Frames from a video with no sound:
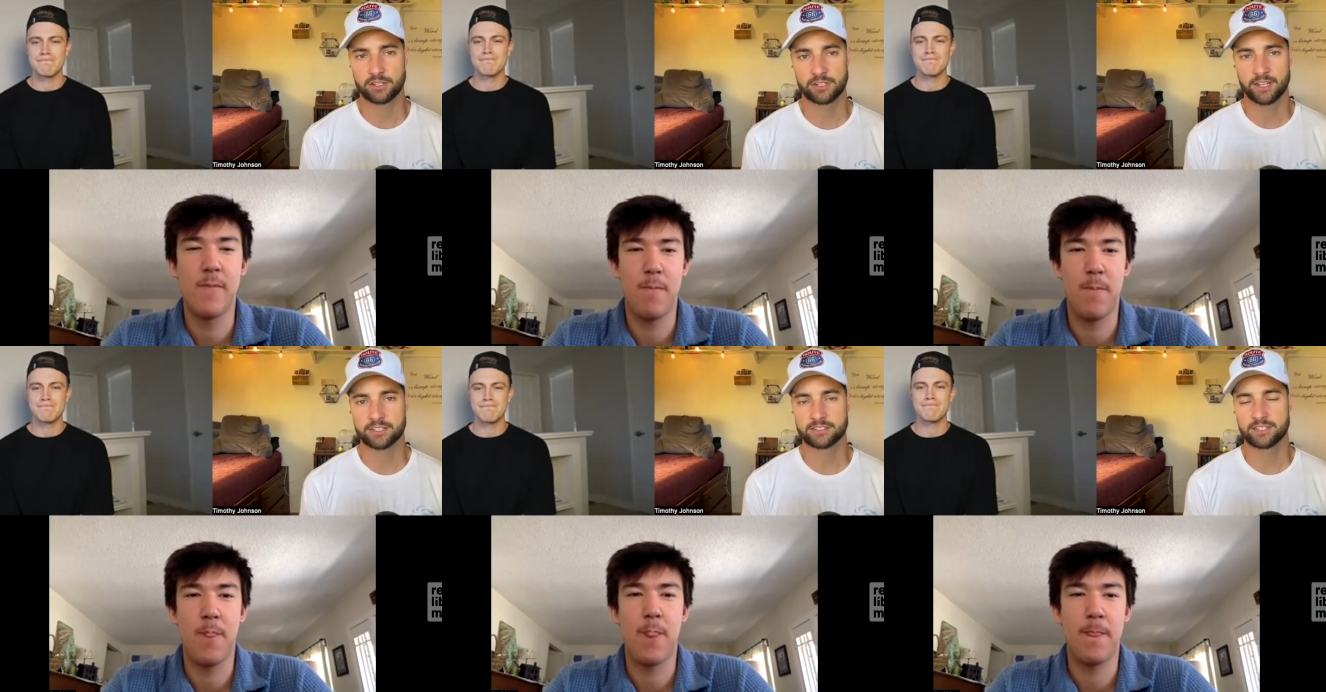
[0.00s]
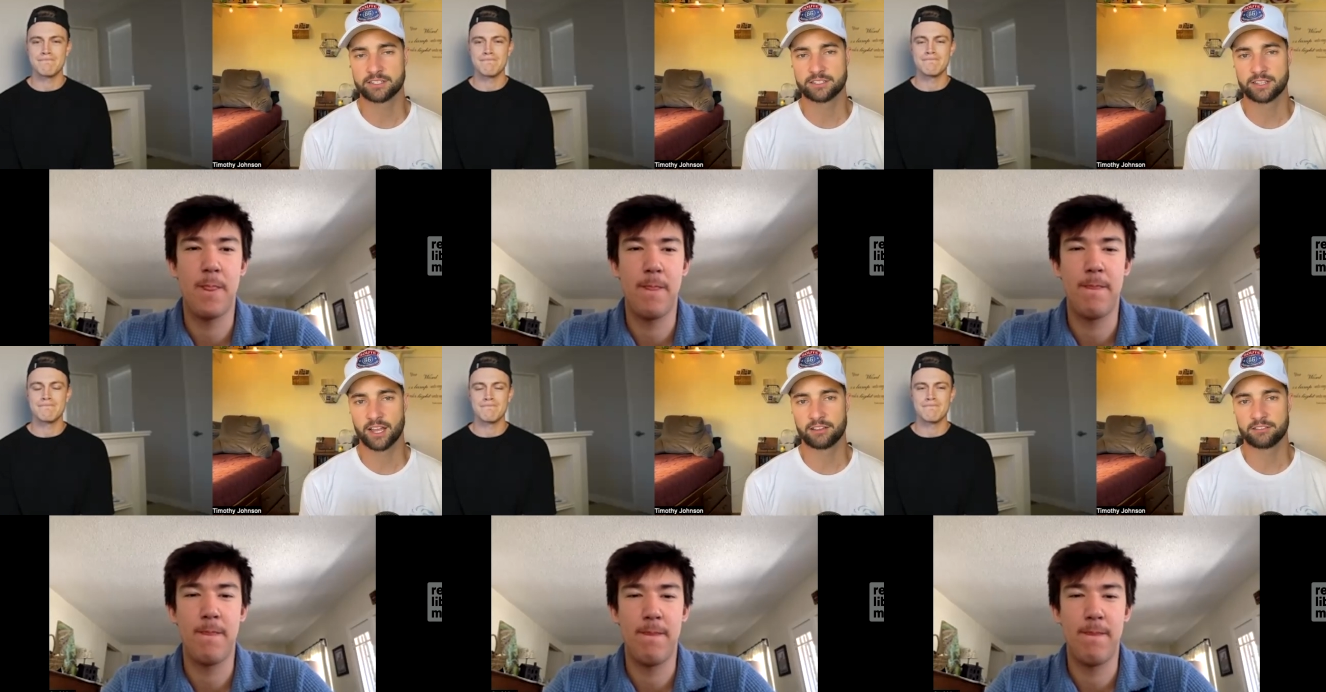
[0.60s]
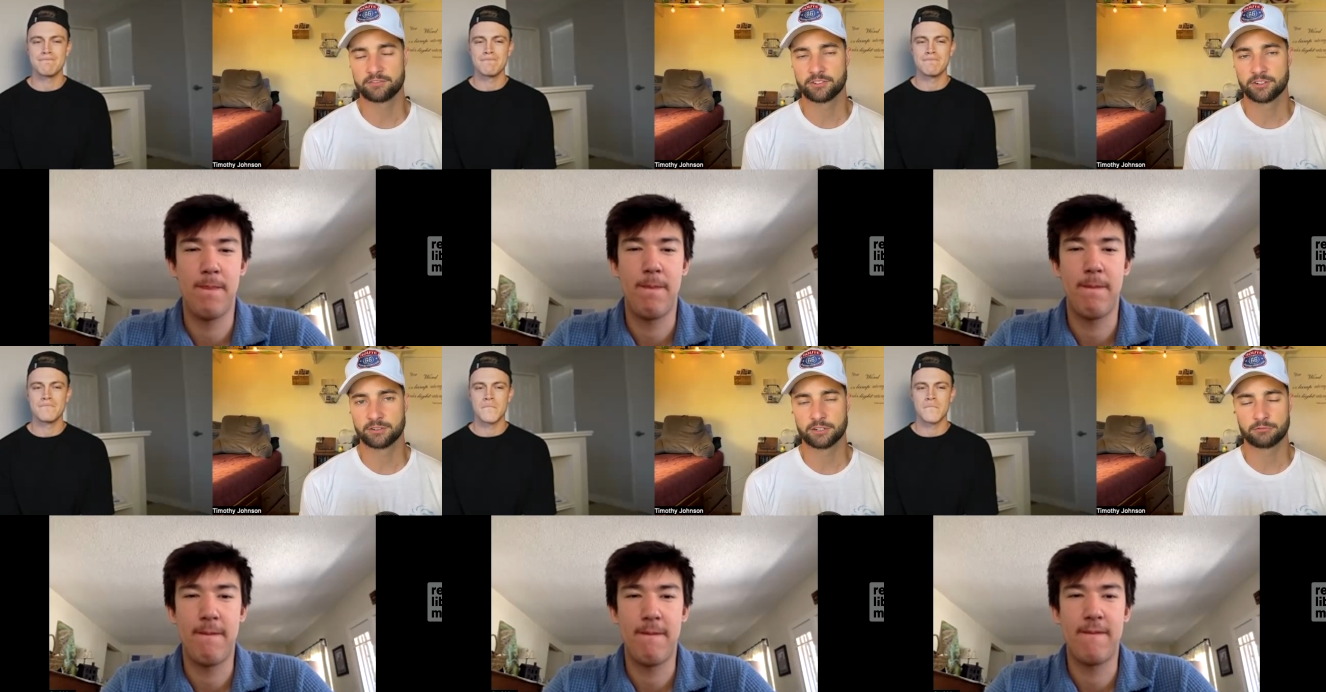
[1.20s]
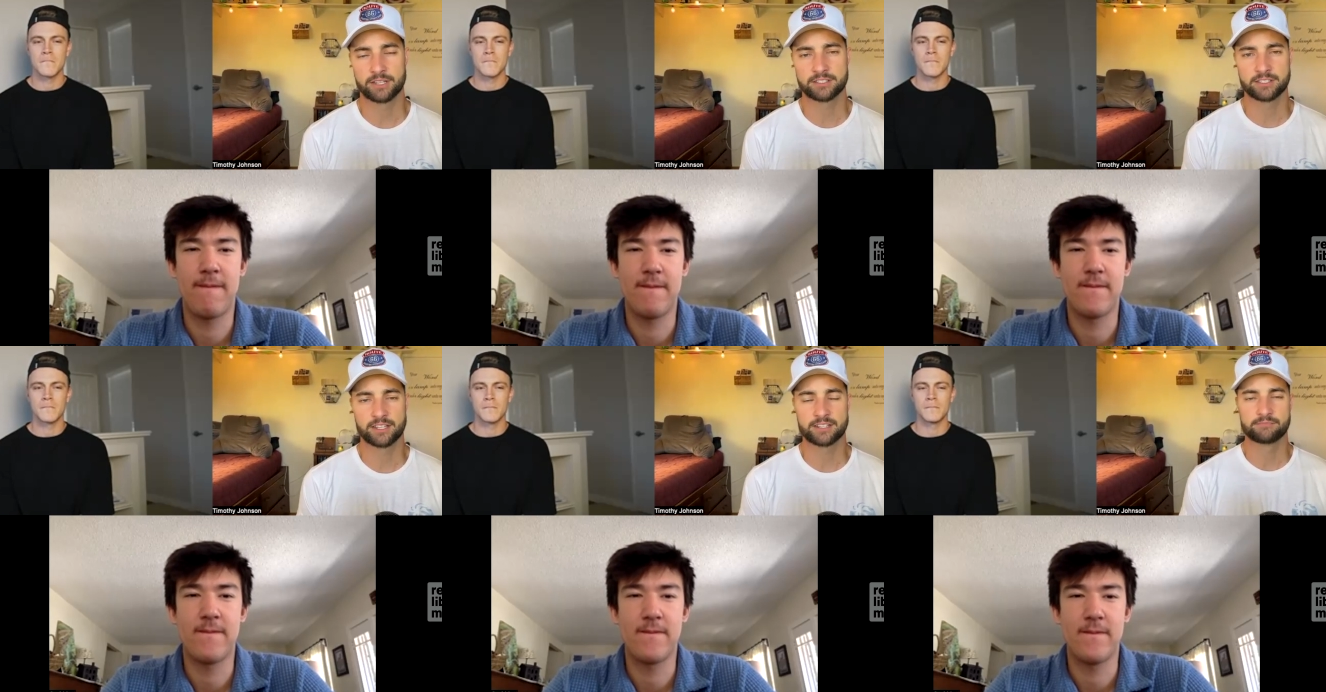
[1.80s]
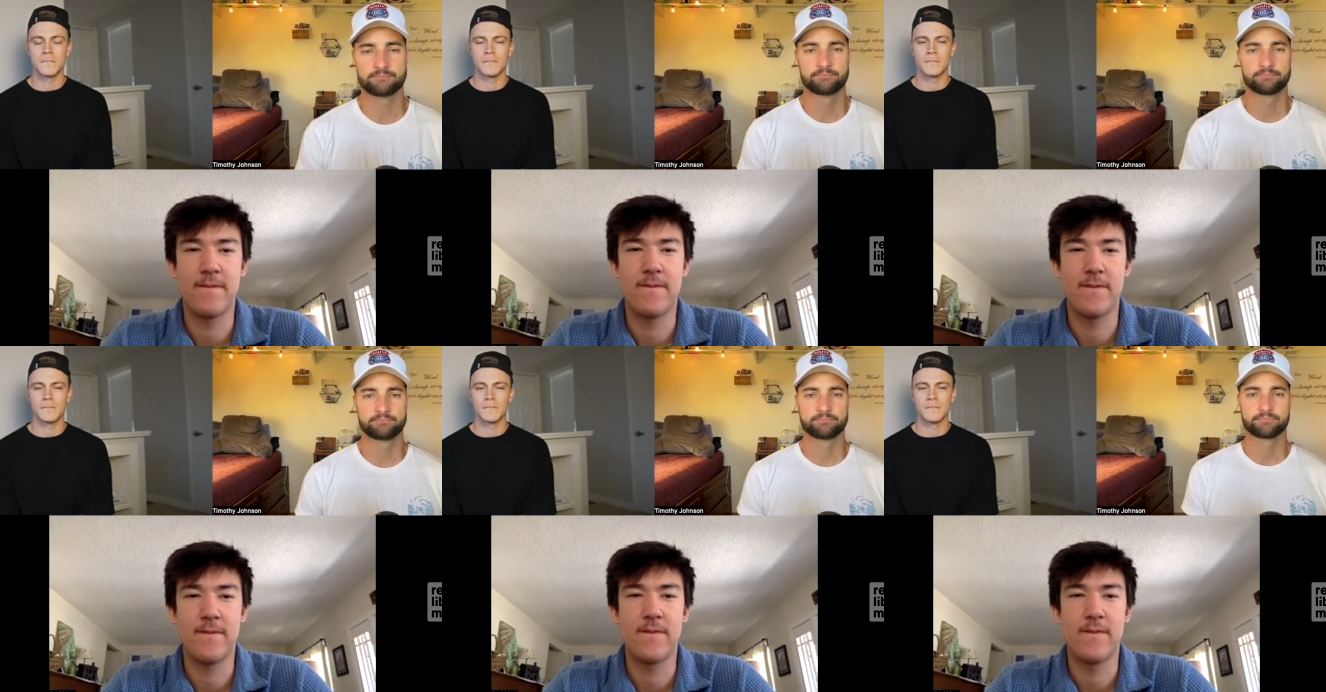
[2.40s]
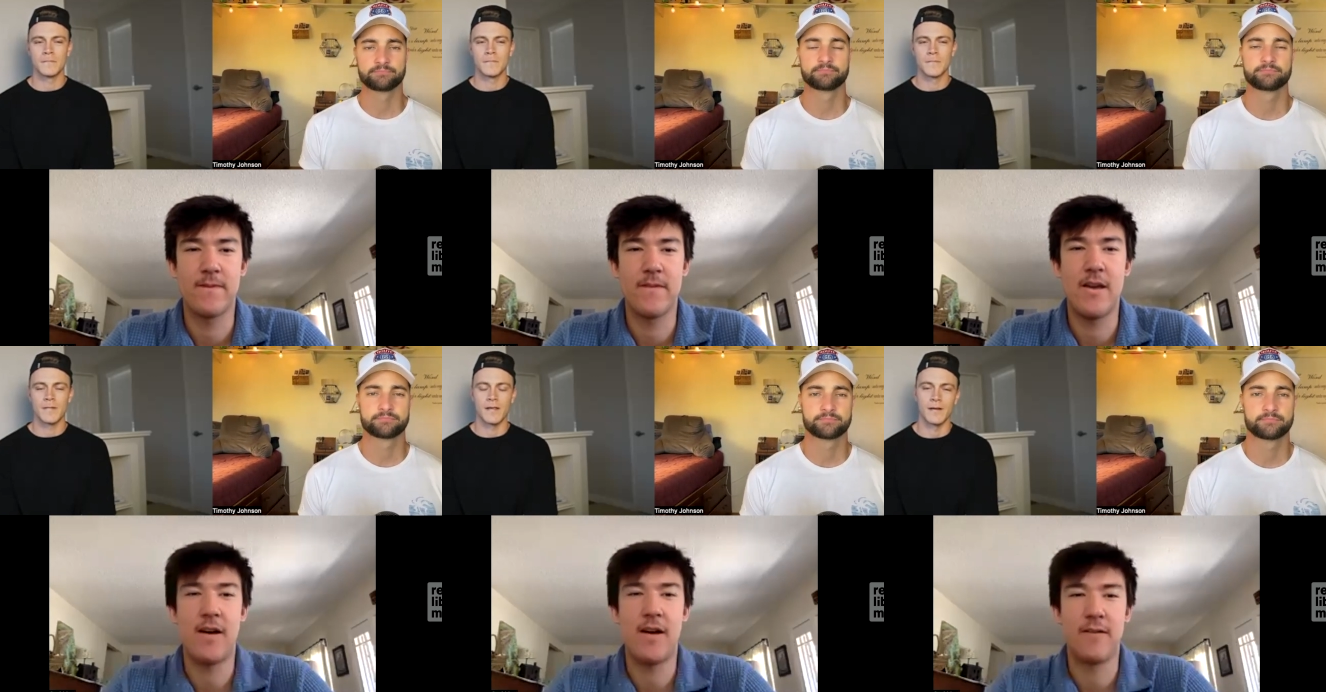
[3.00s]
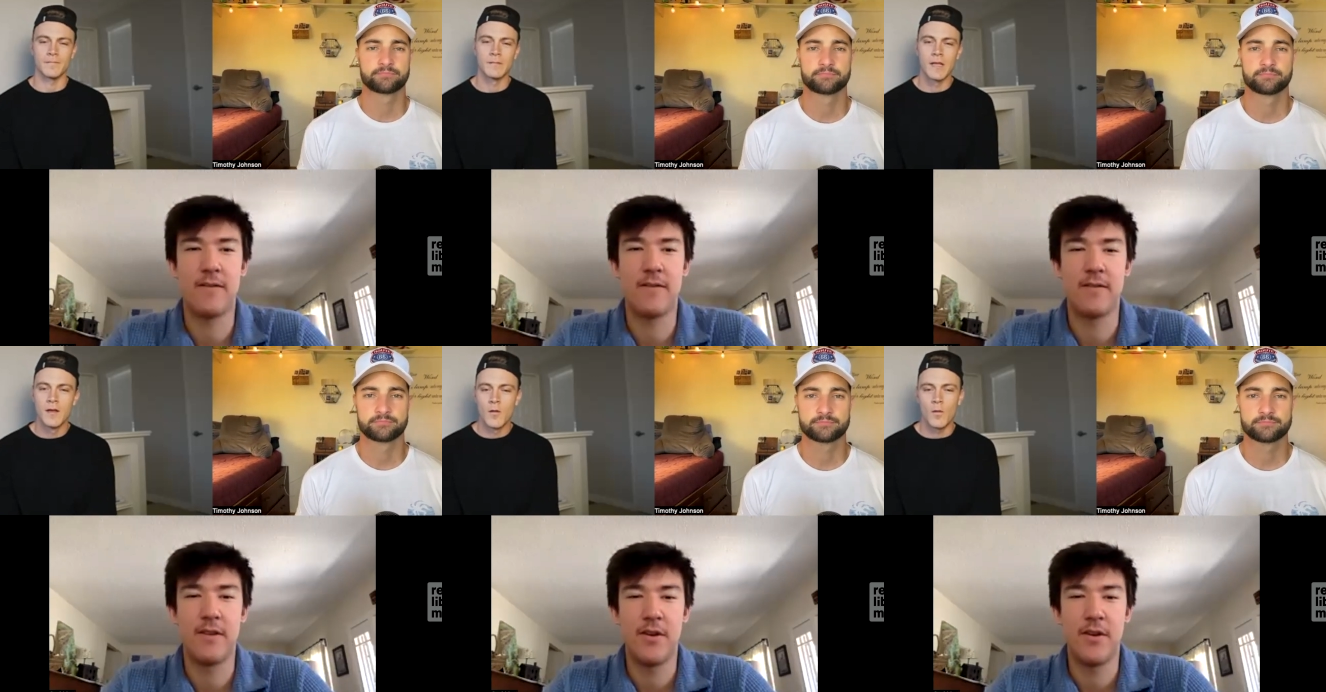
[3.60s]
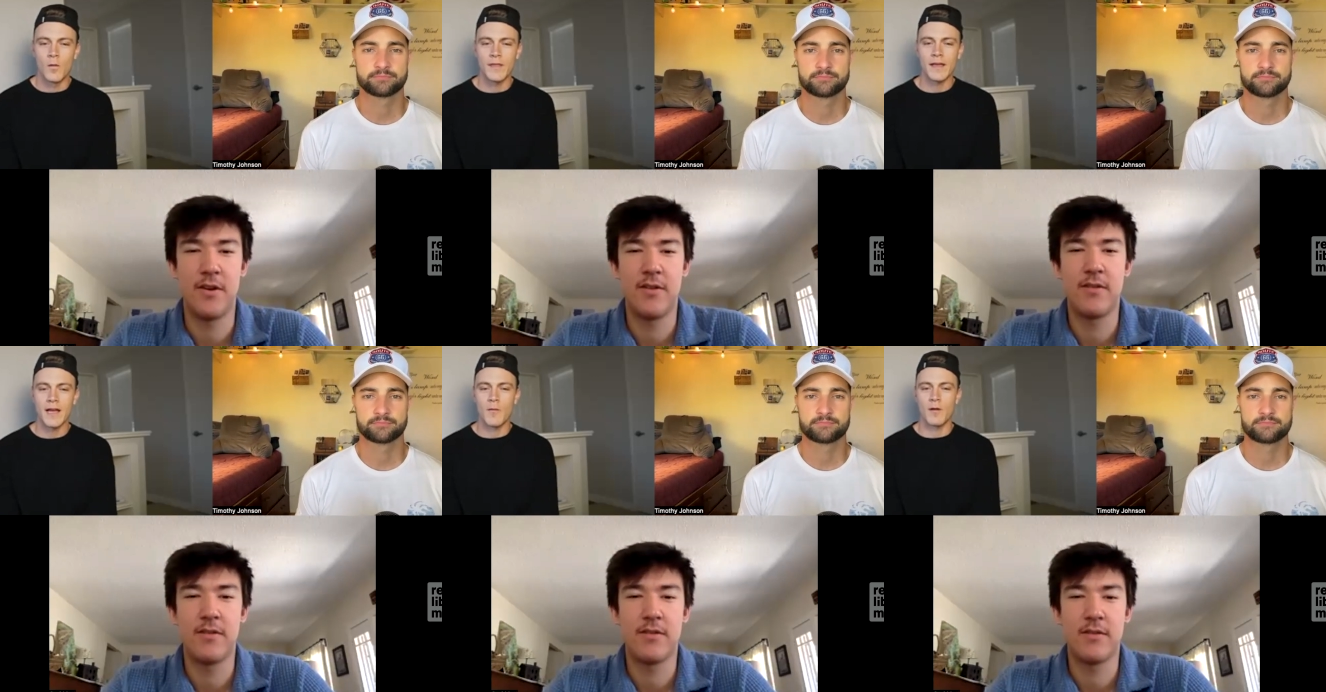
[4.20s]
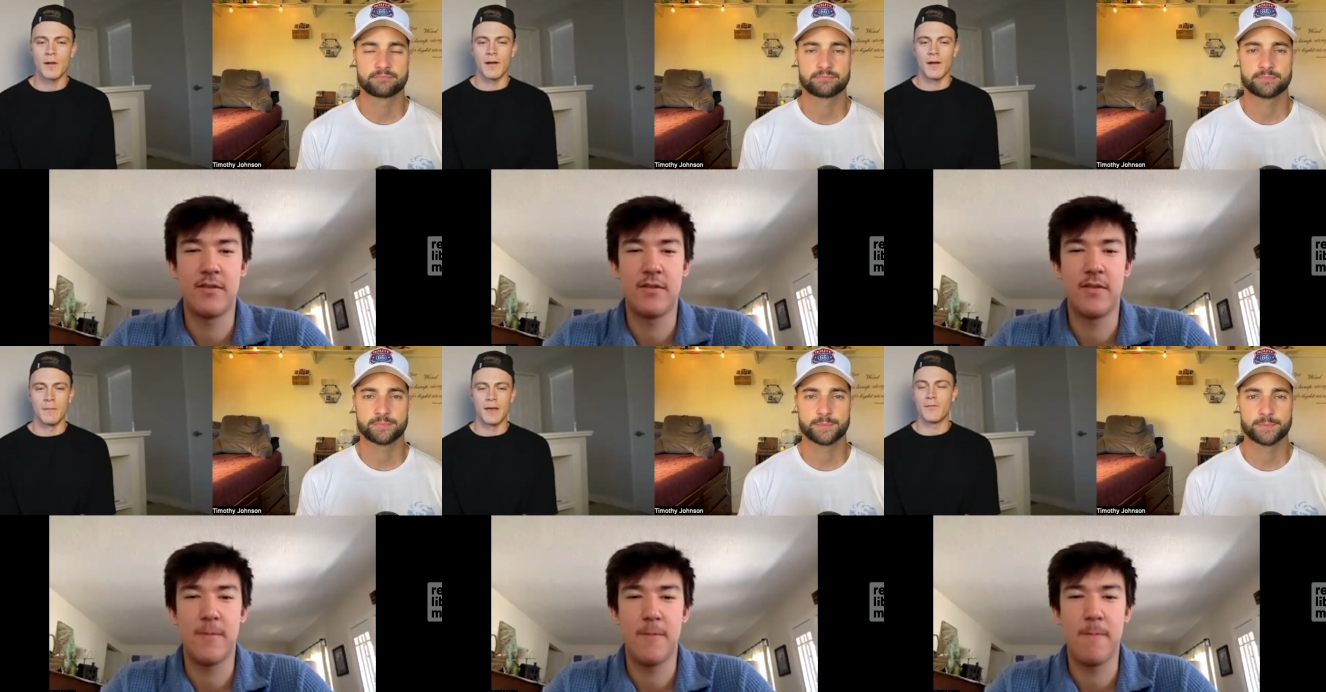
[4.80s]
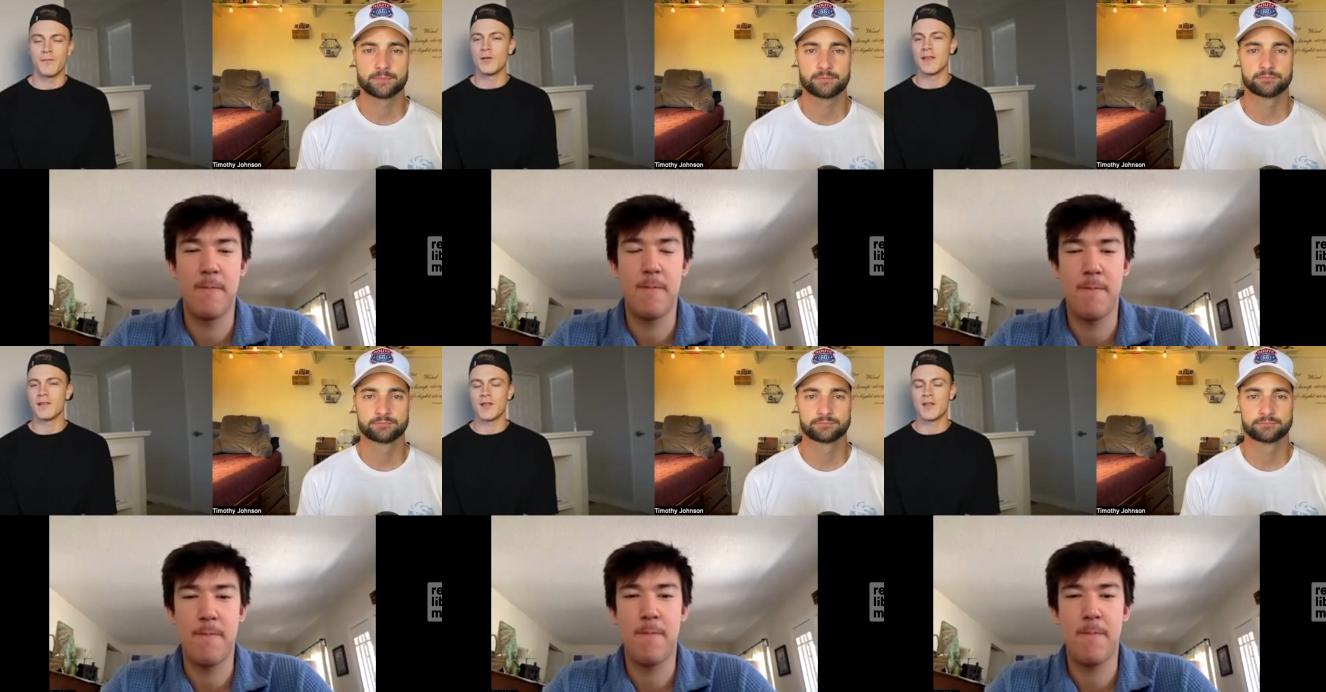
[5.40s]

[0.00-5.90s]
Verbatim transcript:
Speaker 1: a nice, easy life, you know, in a red state?
Speaker 2: Yeah. Yeah. Well, I think I want to make a few things